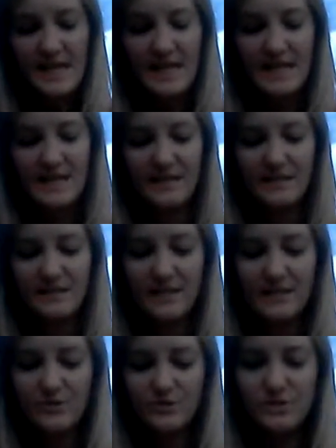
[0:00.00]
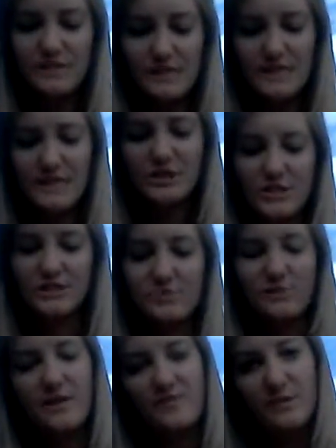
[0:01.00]
and I usually teach this
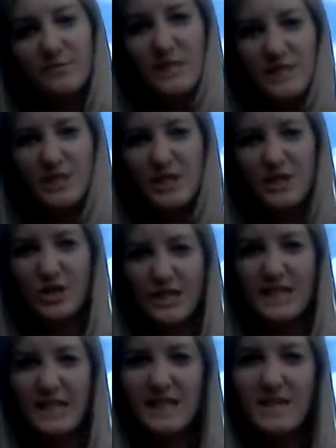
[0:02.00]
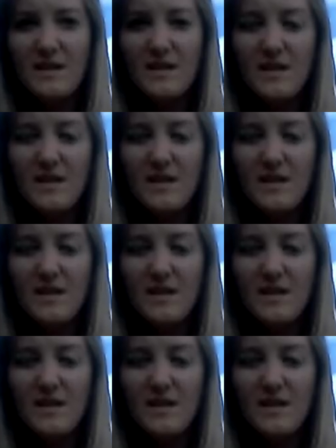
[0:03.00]
whenever I'm teaching reading.